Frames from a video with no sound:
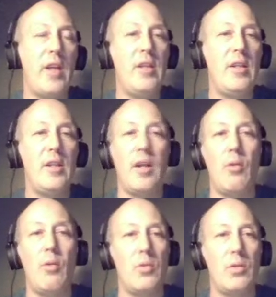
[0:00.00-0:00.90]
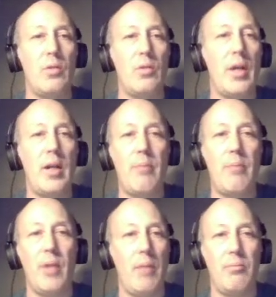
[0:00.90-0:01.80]
it, I won't do a write-up, and I'm
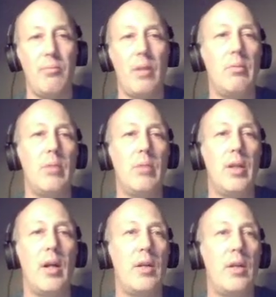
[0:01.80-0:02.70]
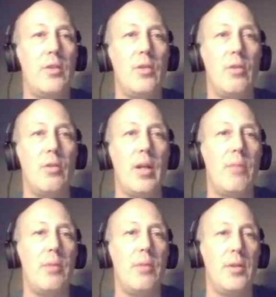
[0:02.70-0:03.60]
probably not going to do a write-up on
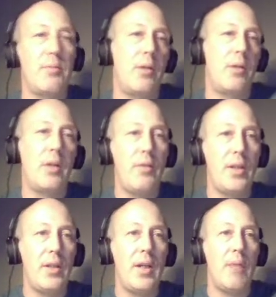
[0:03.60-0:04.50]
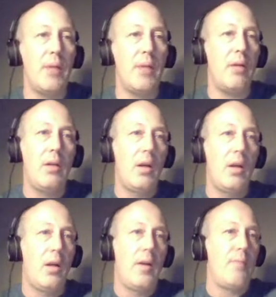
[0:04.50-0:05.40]
this, but I'll give you the ML.
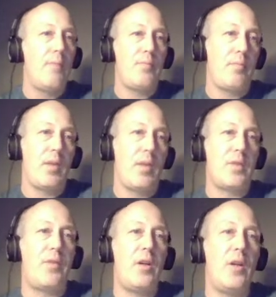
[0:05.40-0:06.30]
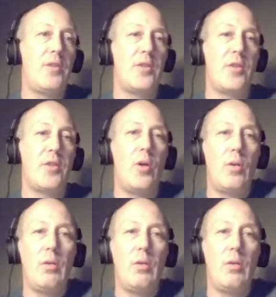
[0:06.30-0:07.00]
As far as the total,